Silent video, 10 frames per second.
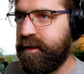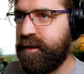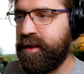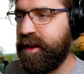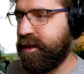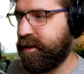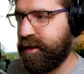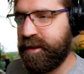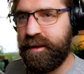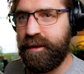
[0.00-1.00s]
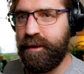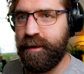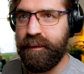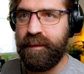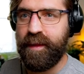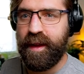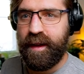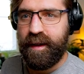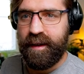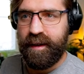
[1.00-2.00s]
Neat. Cool.
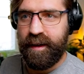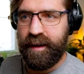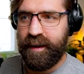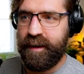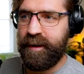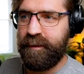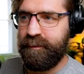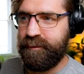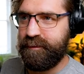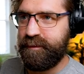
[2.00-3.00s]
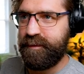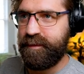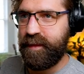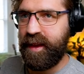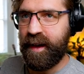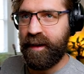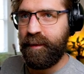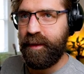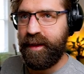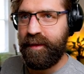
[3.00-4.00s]
Yeah,
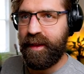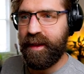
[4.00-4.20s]
we'll leave that there,